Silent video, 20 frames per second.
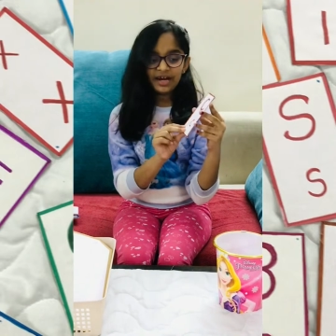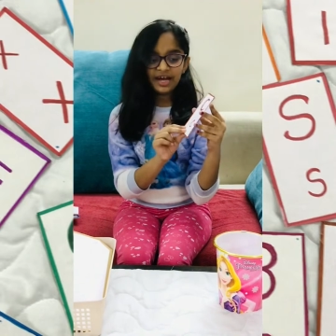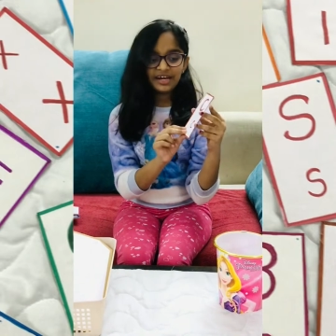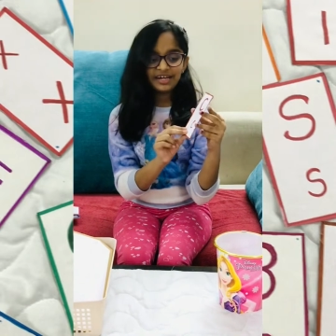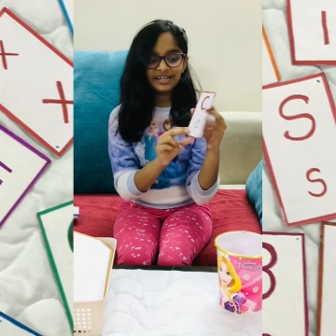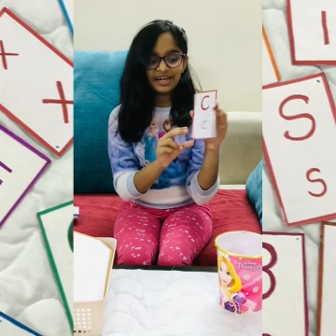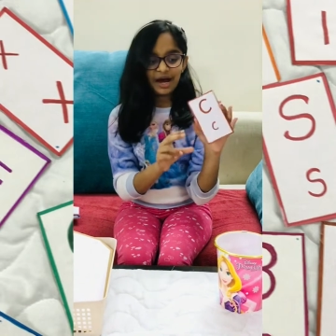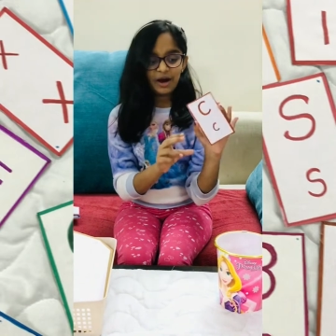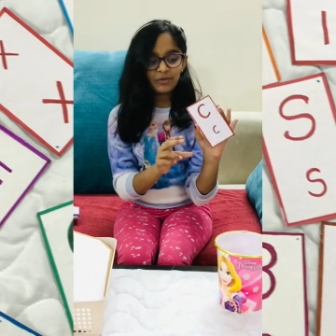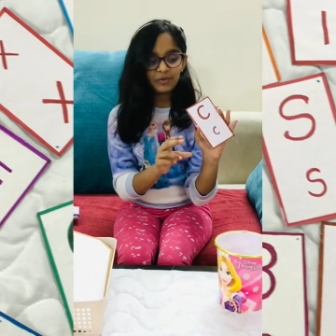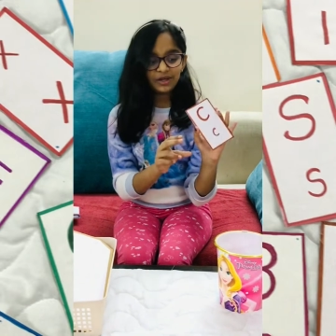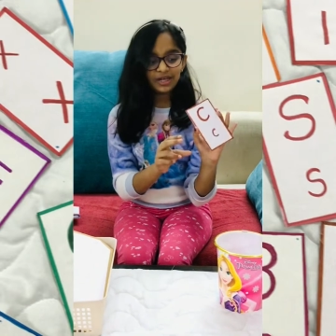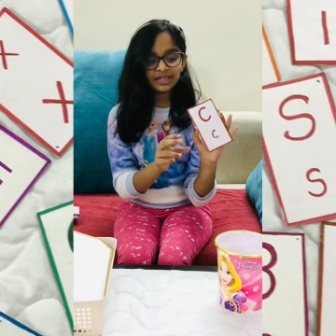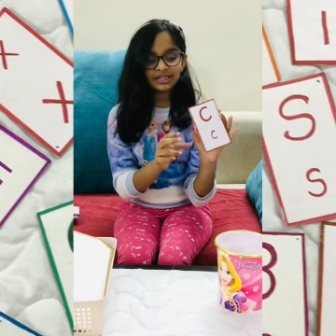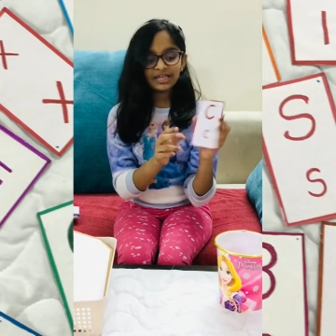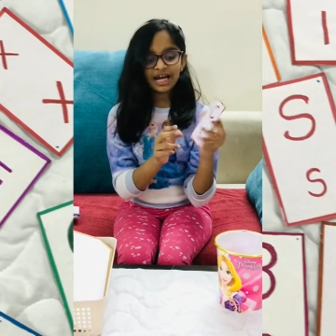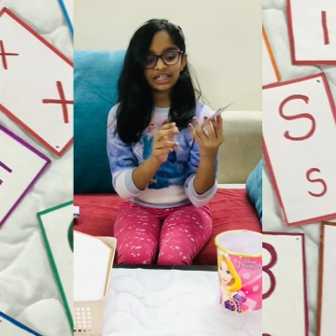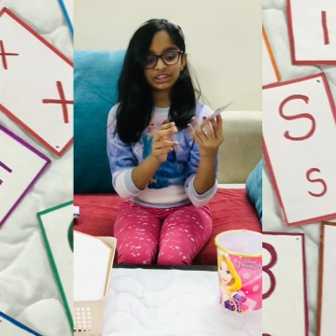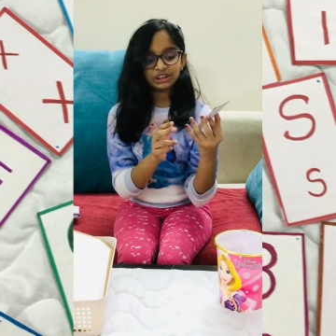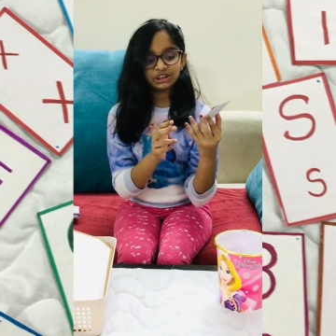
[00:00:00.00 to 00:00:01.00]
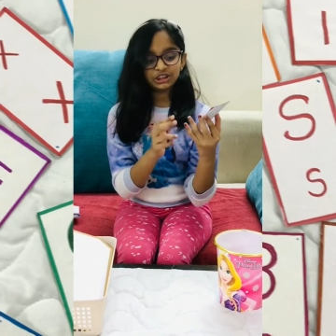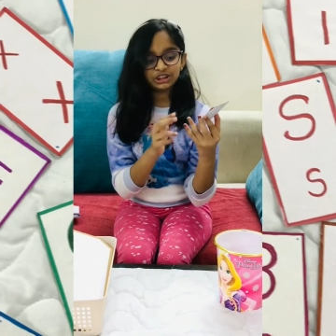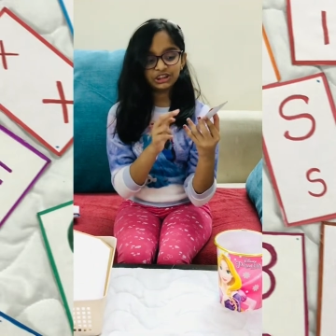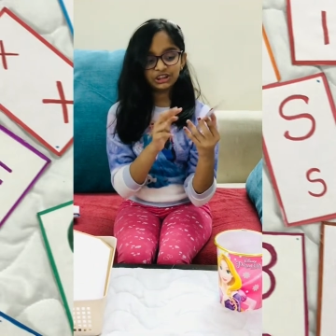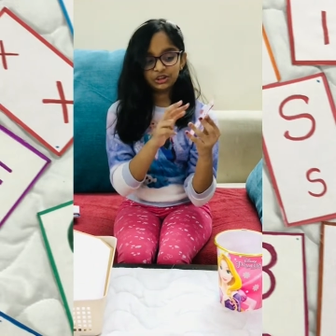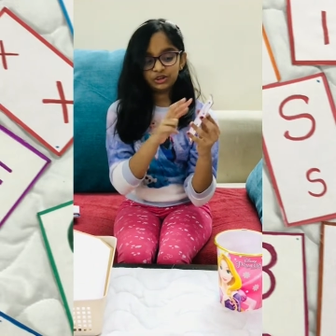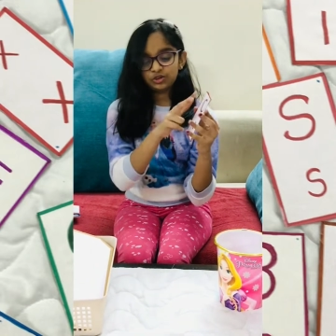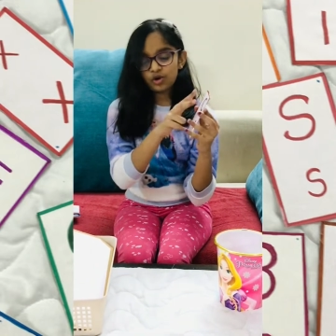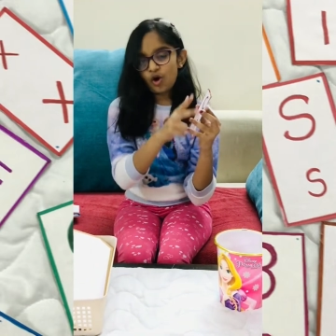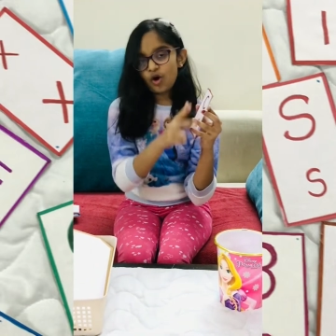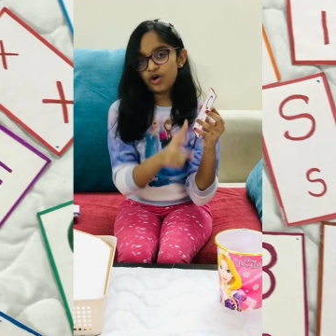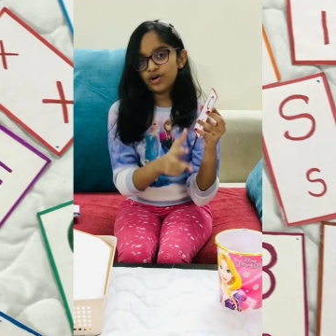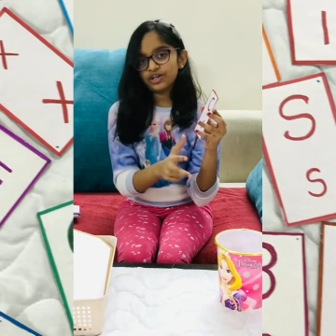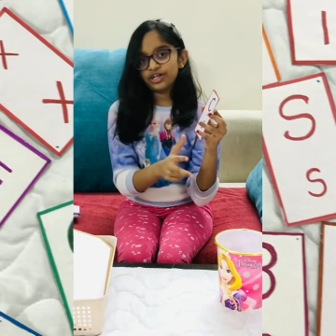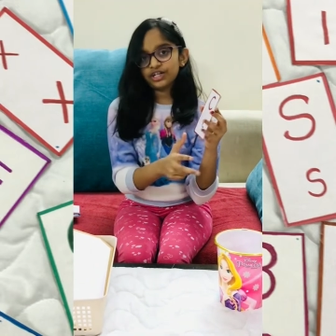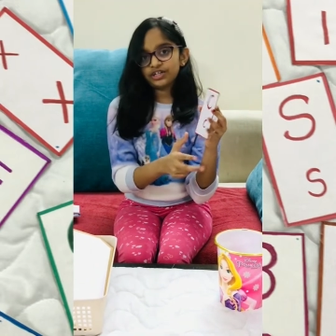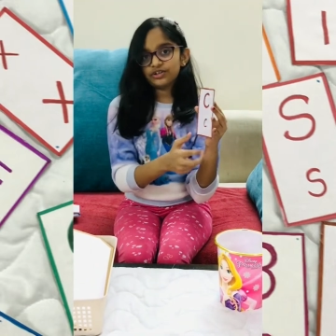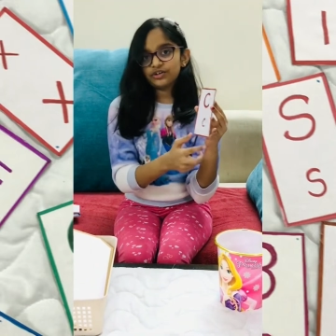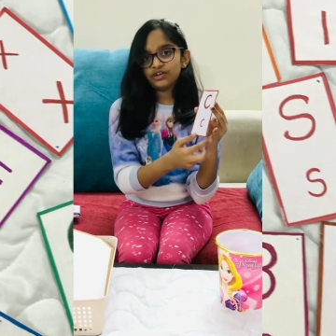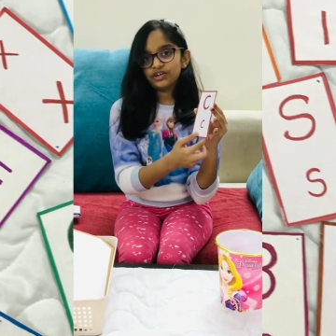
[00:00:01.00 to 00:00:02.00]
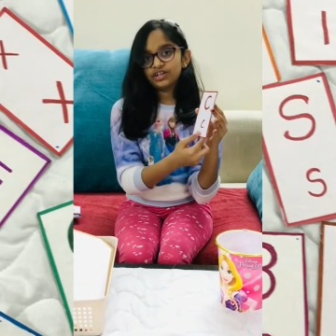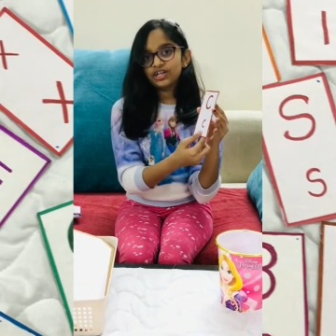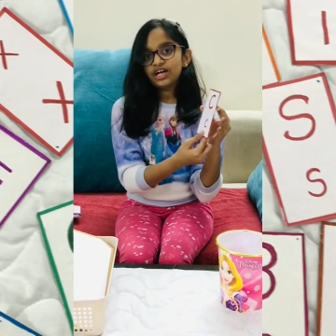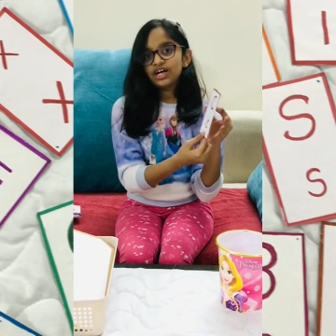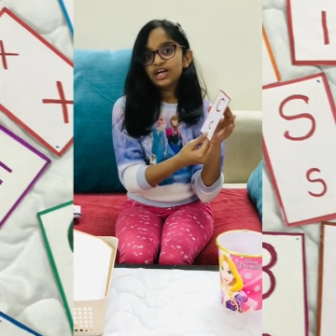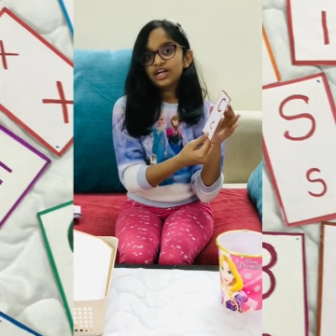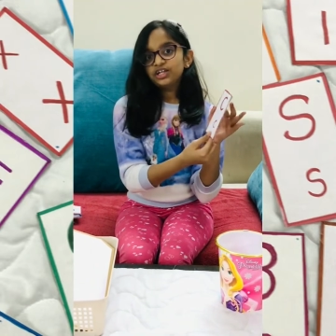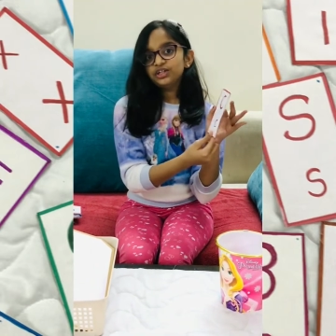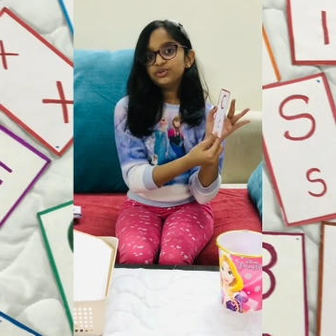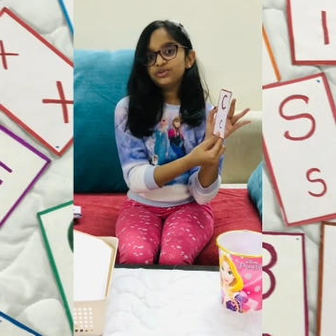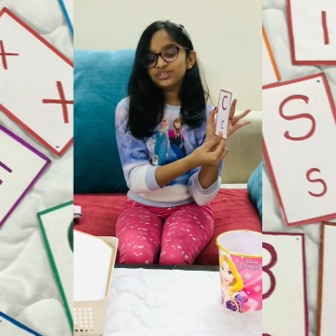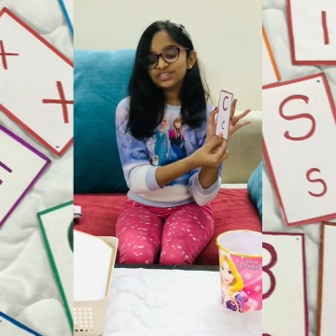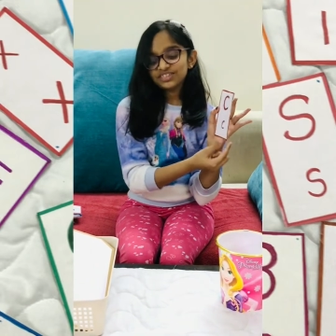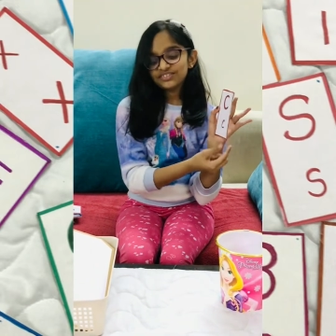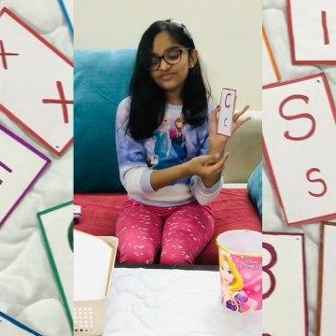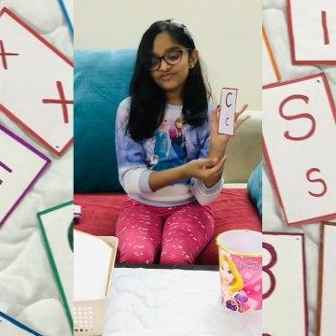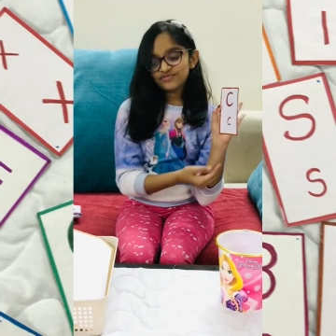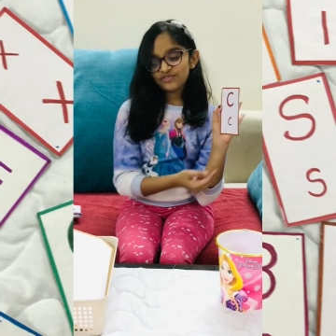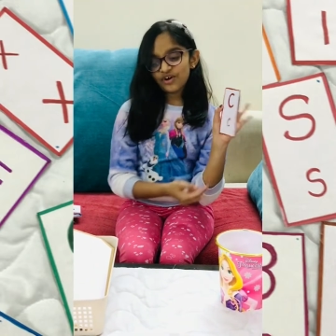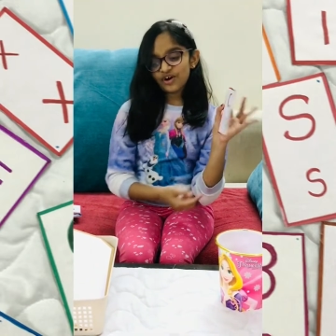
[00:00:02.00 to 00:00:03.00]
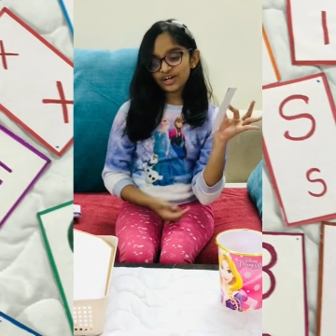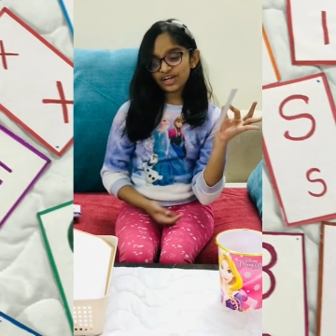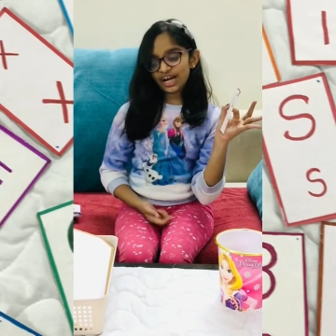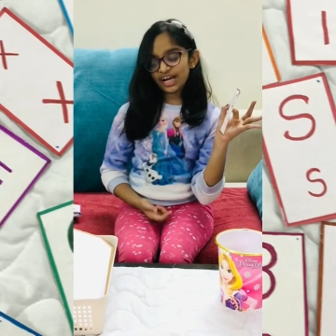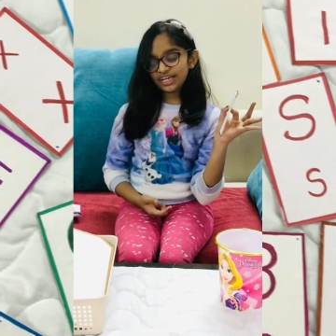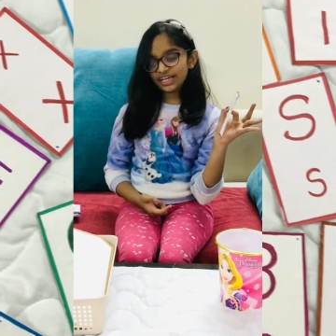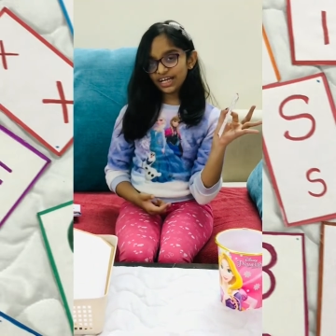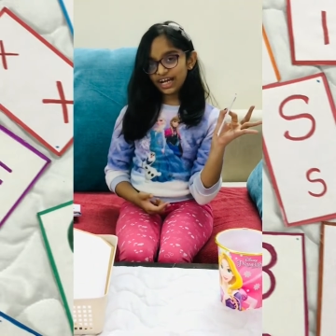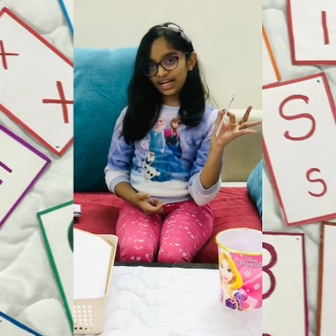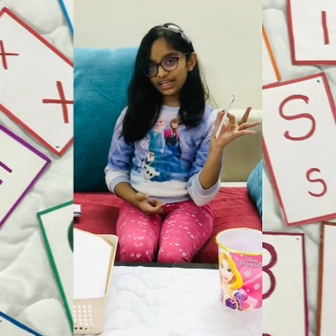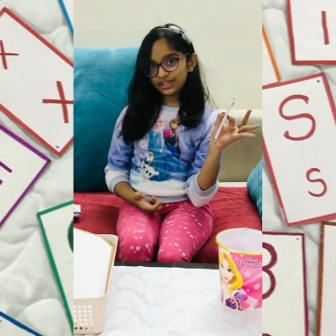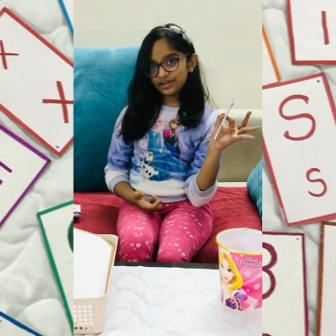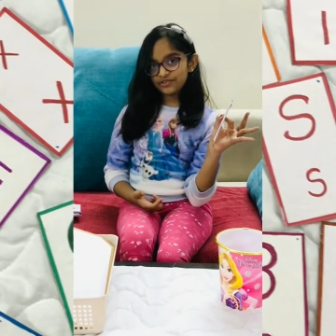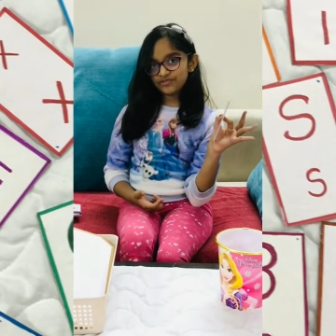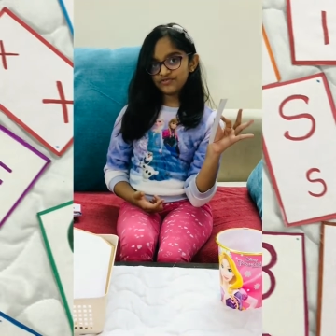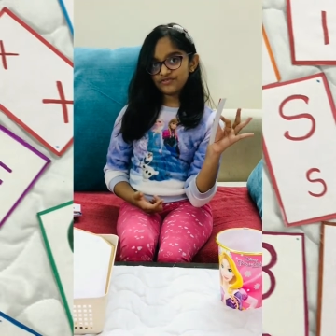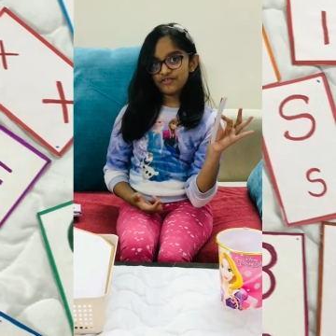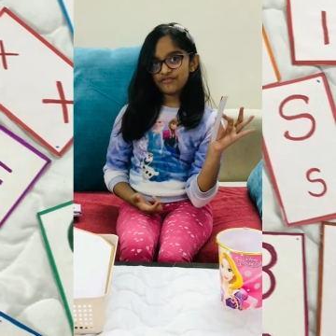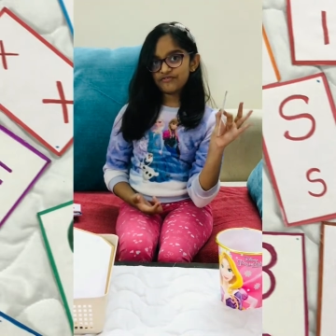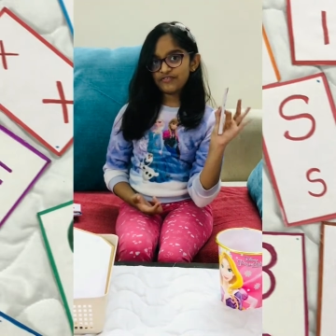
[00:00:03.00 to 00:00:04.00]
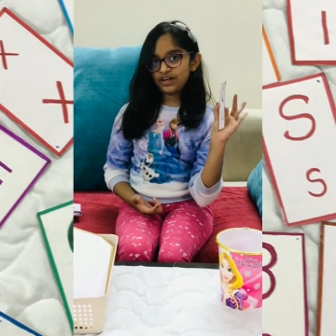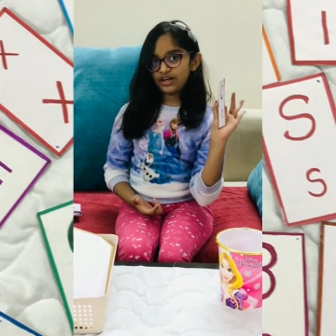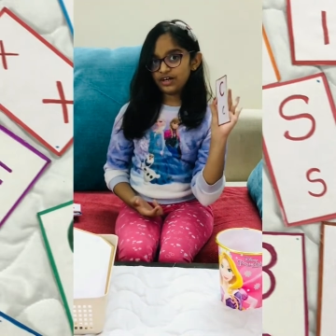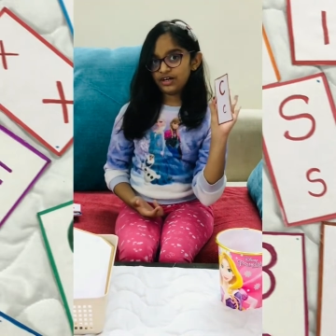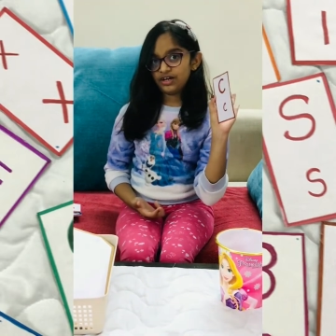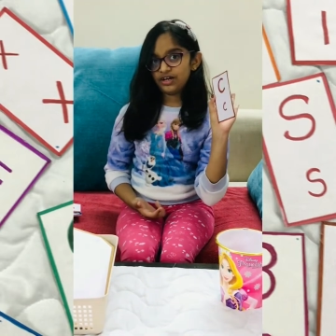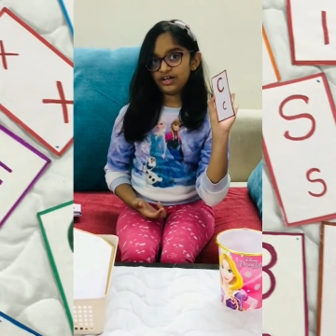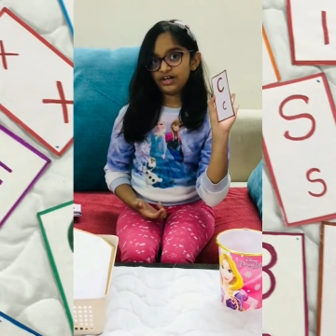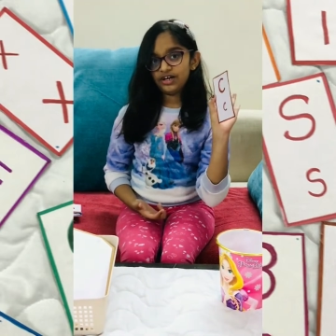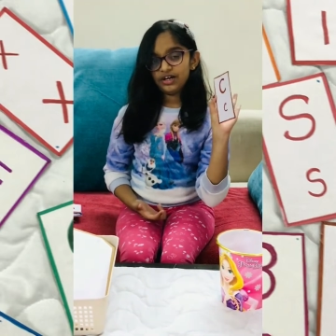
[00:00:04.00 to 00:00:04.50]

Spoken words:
and now we can actually just draw on it or use it for any kind of